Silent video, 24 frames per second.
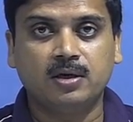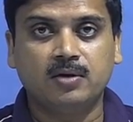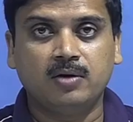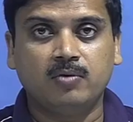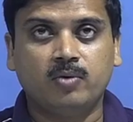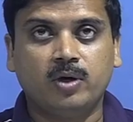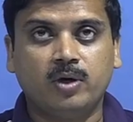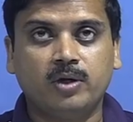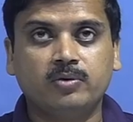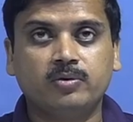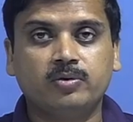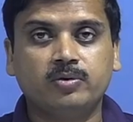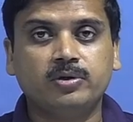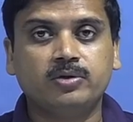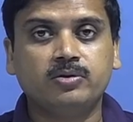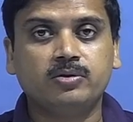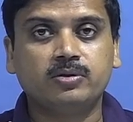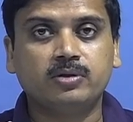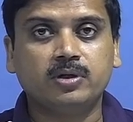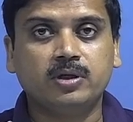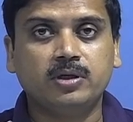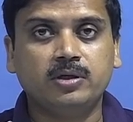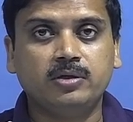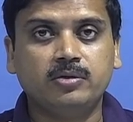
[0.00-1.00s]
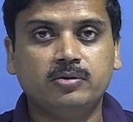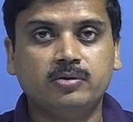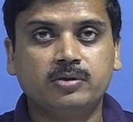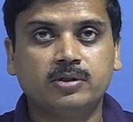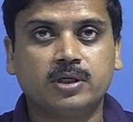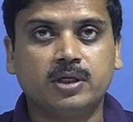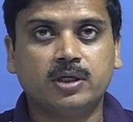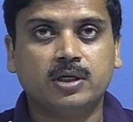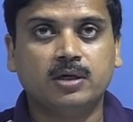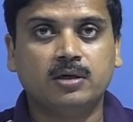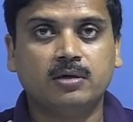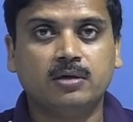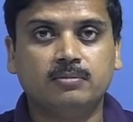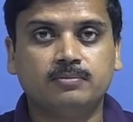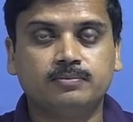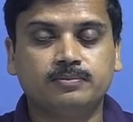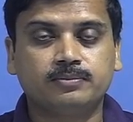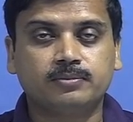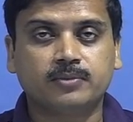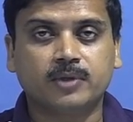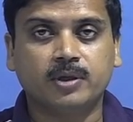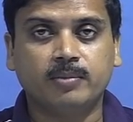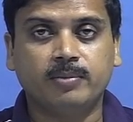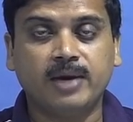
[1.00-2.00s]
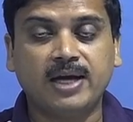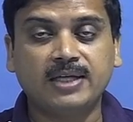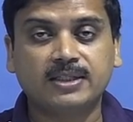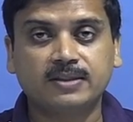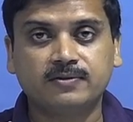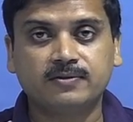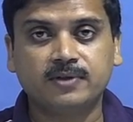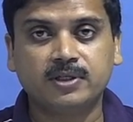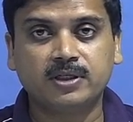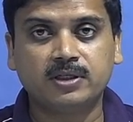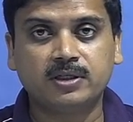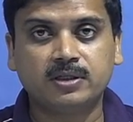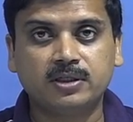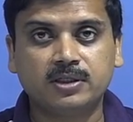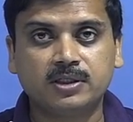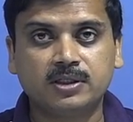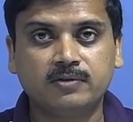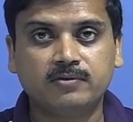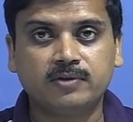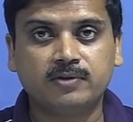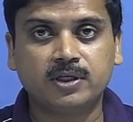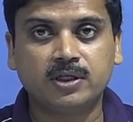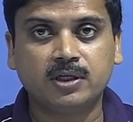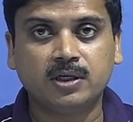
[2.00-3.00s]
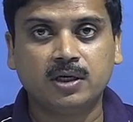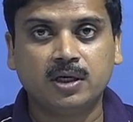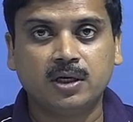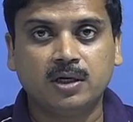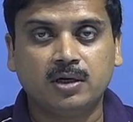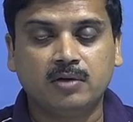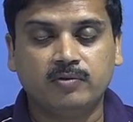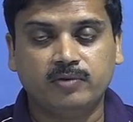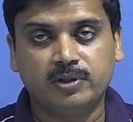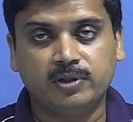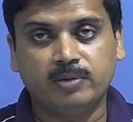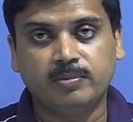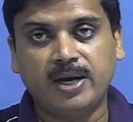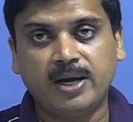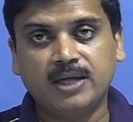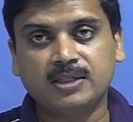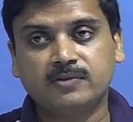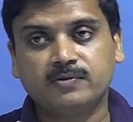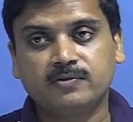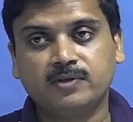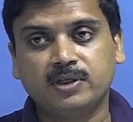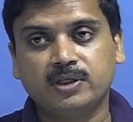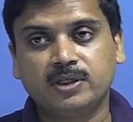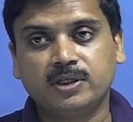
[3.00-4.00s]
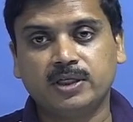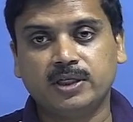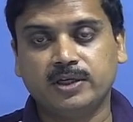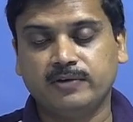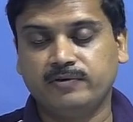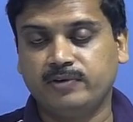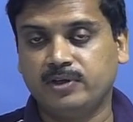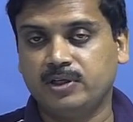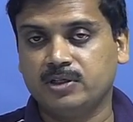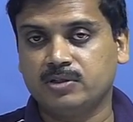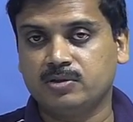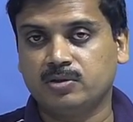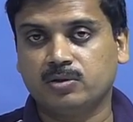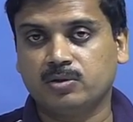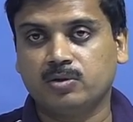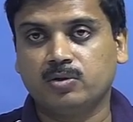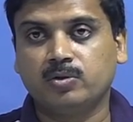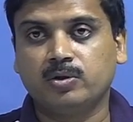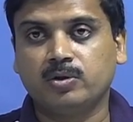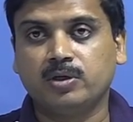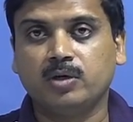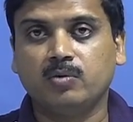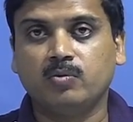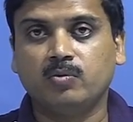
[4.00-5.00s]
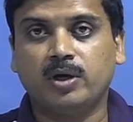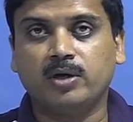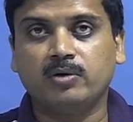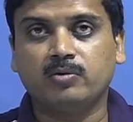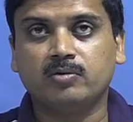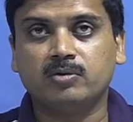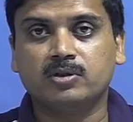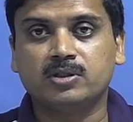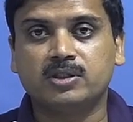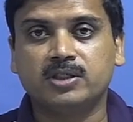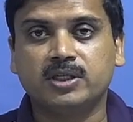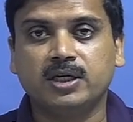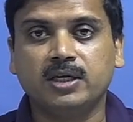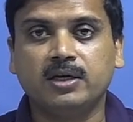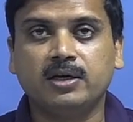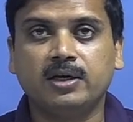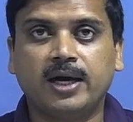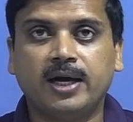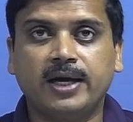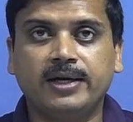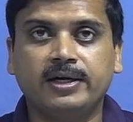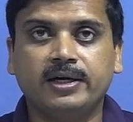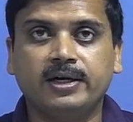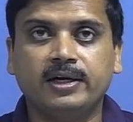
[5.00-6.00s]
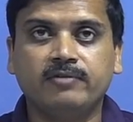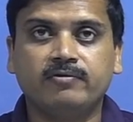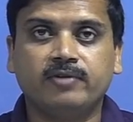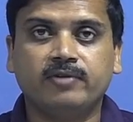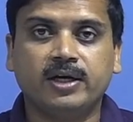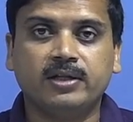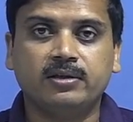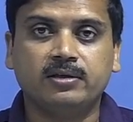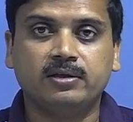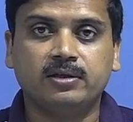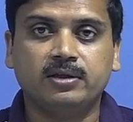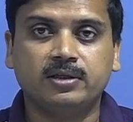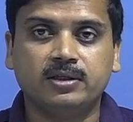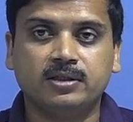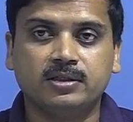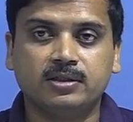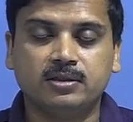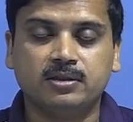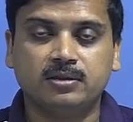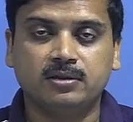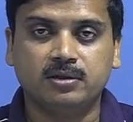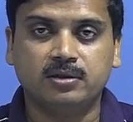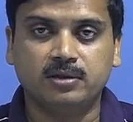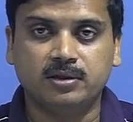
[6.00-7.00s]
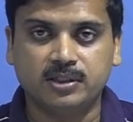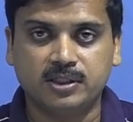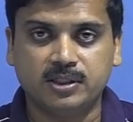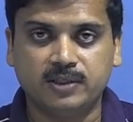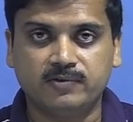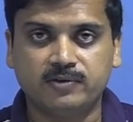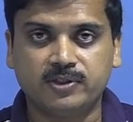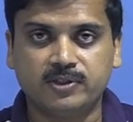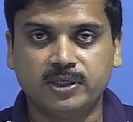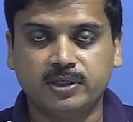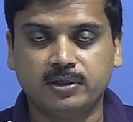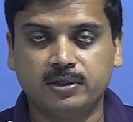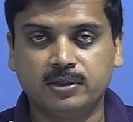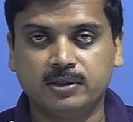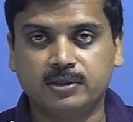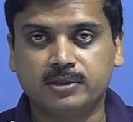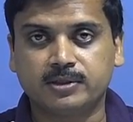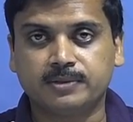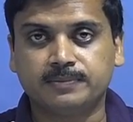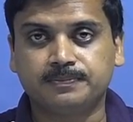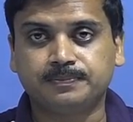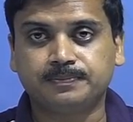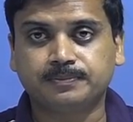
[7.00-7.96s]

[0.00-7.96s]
One could usually use a masked filter receiver. With a masked filter, if it is orthogonal, one could still identify the received signals.